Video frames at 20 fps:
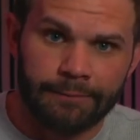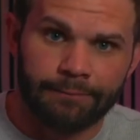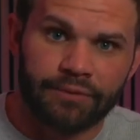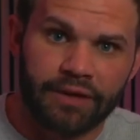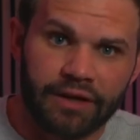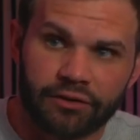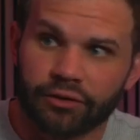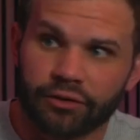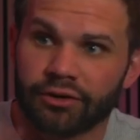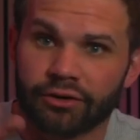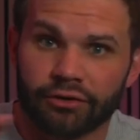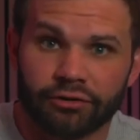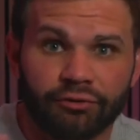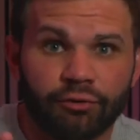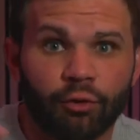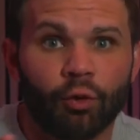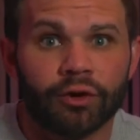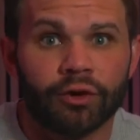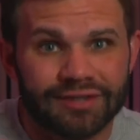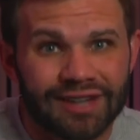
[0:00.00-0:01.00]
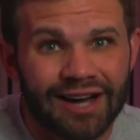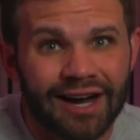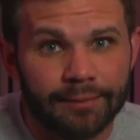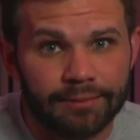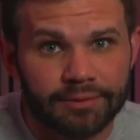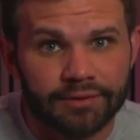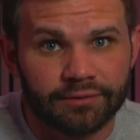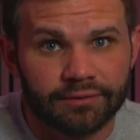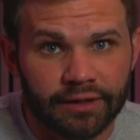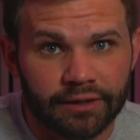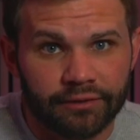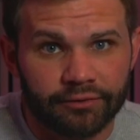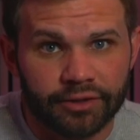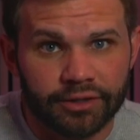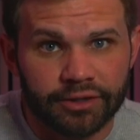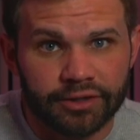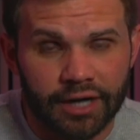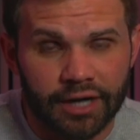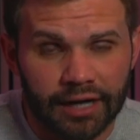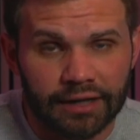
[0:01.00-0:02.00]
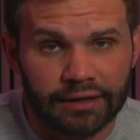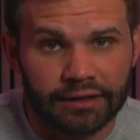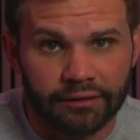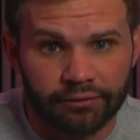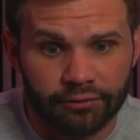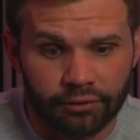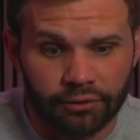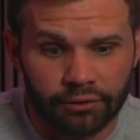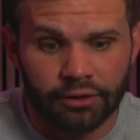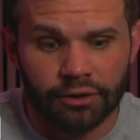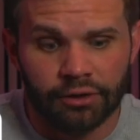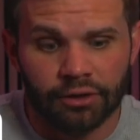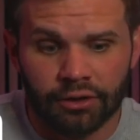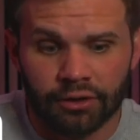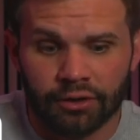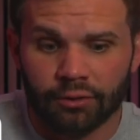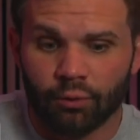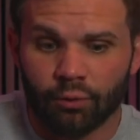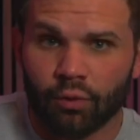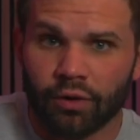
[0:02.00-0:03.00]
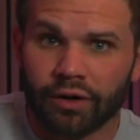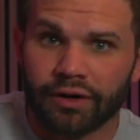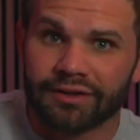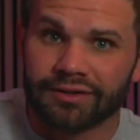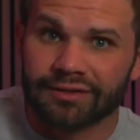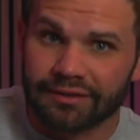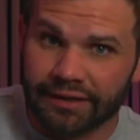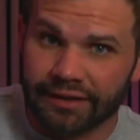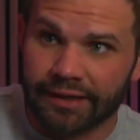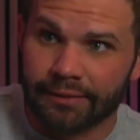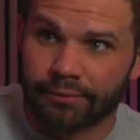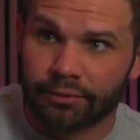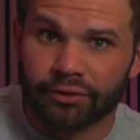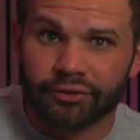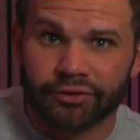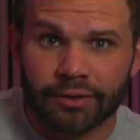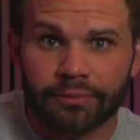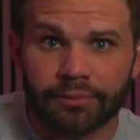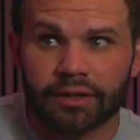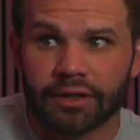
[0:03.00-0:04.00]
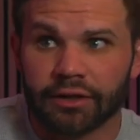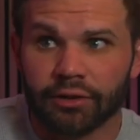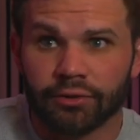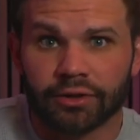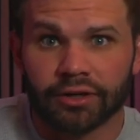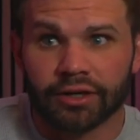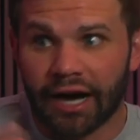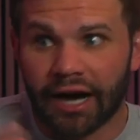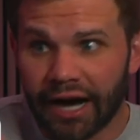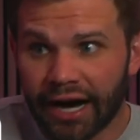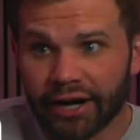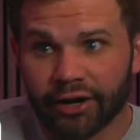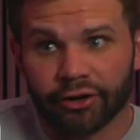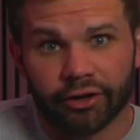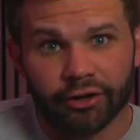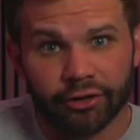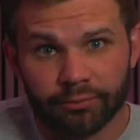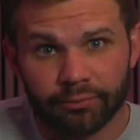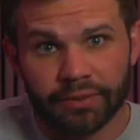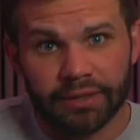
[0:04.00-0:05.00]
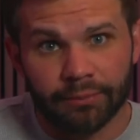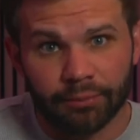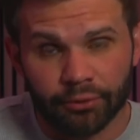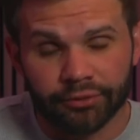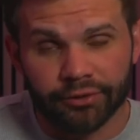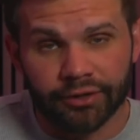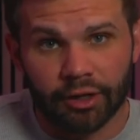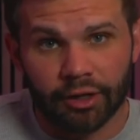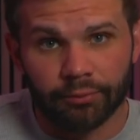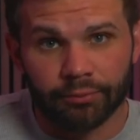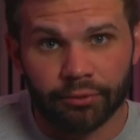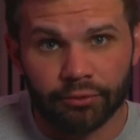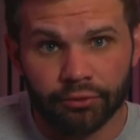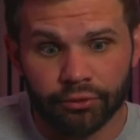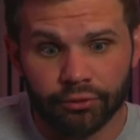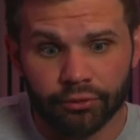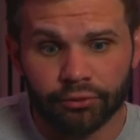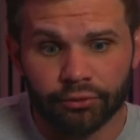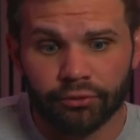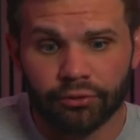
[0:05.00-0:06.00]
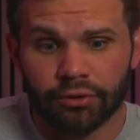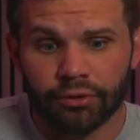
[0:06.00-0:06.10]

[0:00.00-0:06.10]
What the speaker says: And so there are 4 types of leverage, high level. 1 is labor, something that you could hire other people to help you do.